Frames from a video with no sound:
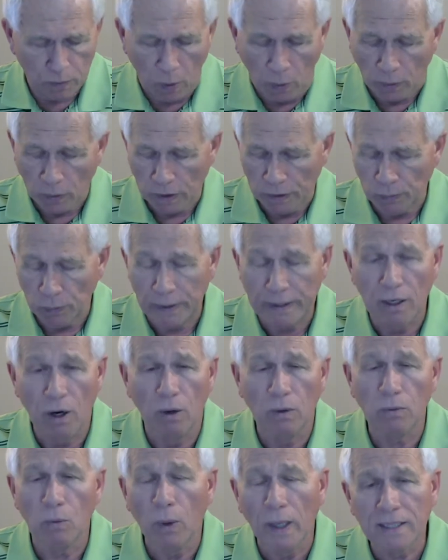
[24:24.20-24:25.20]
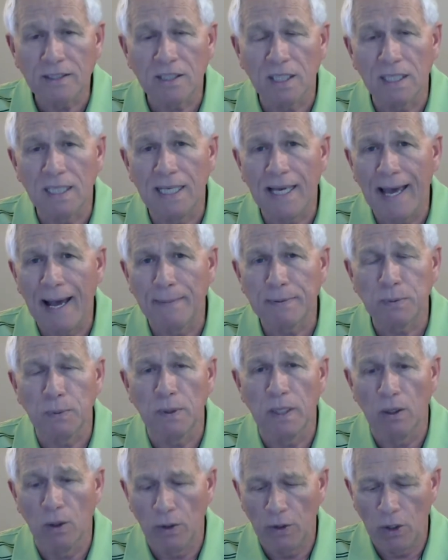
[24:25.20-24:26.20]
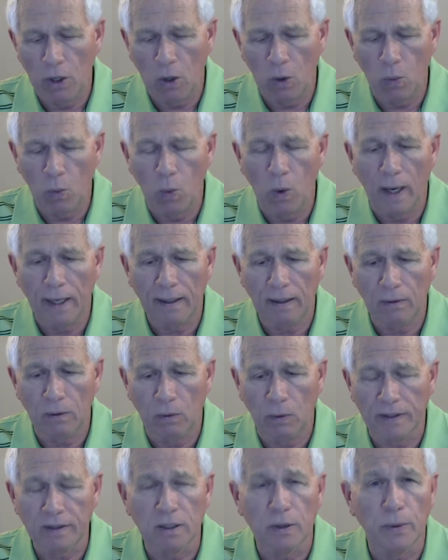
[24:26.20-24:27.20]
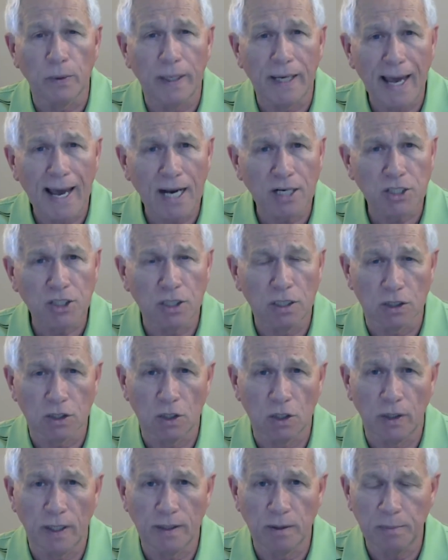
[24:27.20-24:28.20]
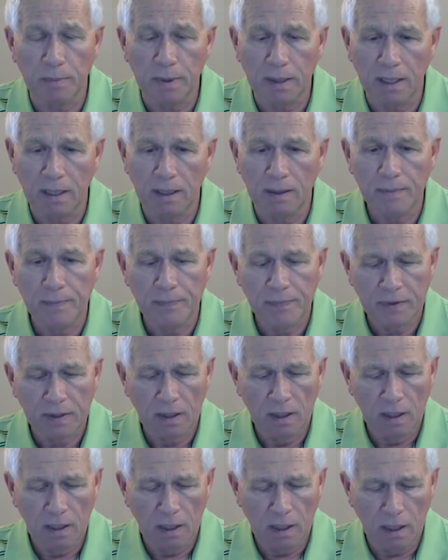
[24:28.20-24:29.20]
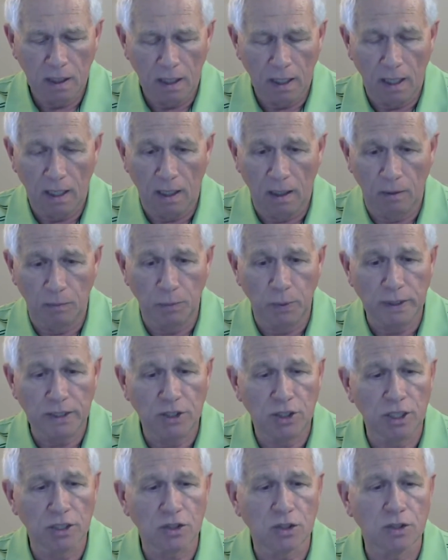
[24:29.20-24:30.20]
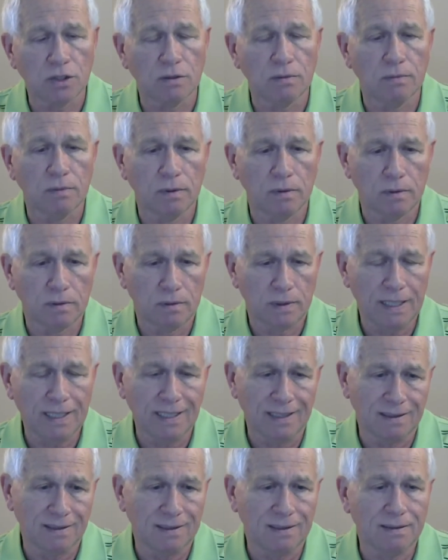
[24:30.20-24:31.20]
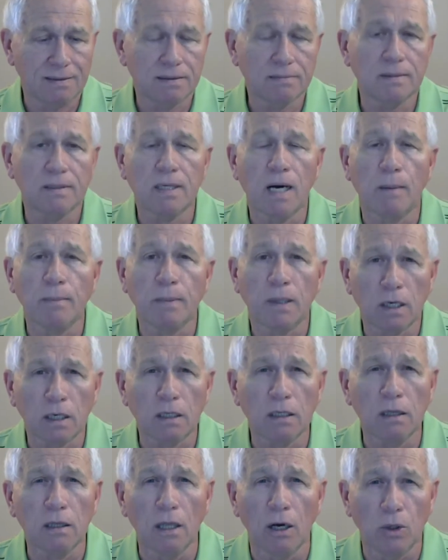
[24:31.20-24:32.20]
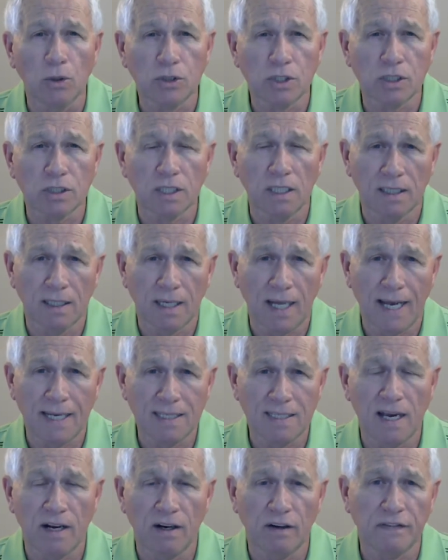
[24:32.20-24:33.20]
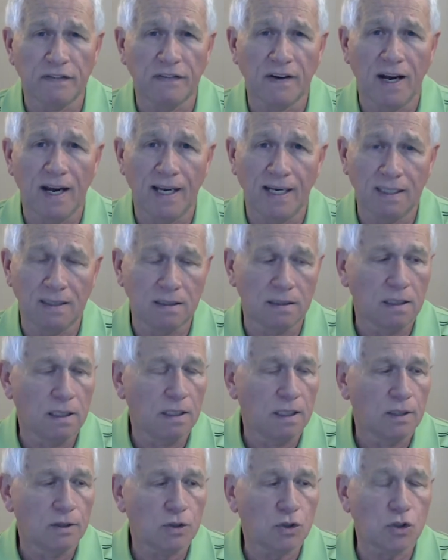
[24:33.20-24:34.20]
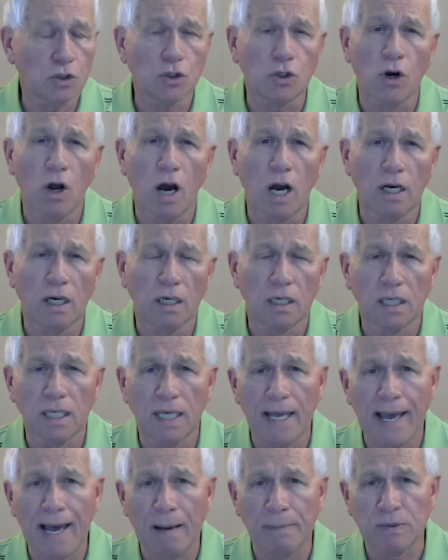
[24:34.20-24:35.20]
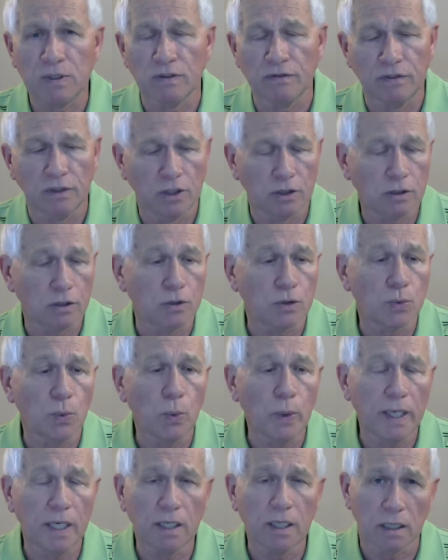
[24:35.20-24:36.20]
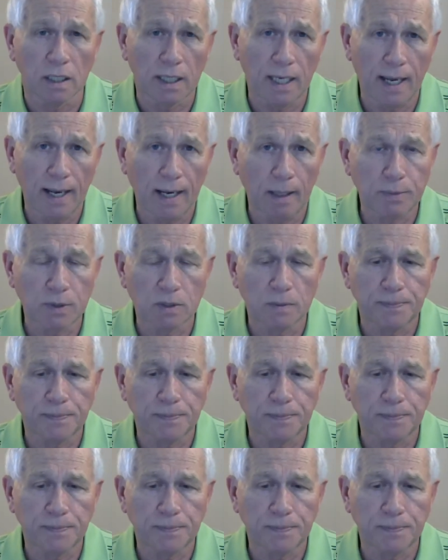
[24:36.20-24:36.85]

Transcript: Once it gaps, we don't know what the reaction is going to be. We just can come close in identifying stronger gaps versus weaker gaps.